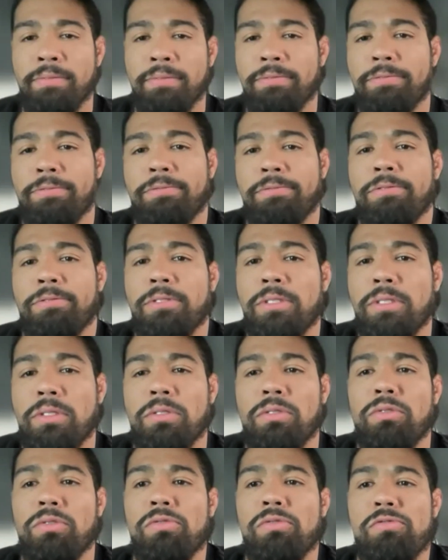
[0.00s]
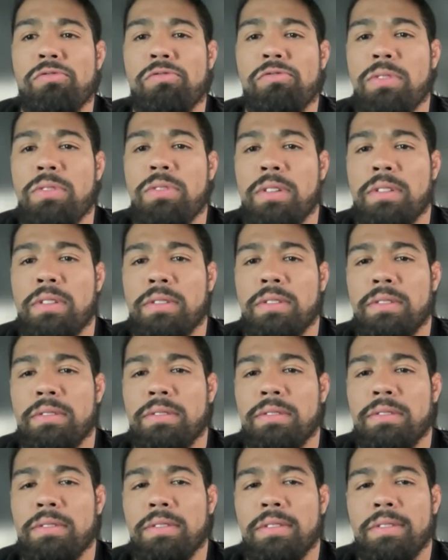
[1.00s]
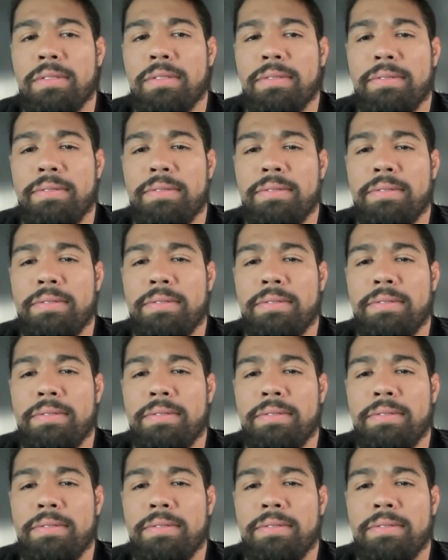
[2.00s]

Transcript: is is just like about content like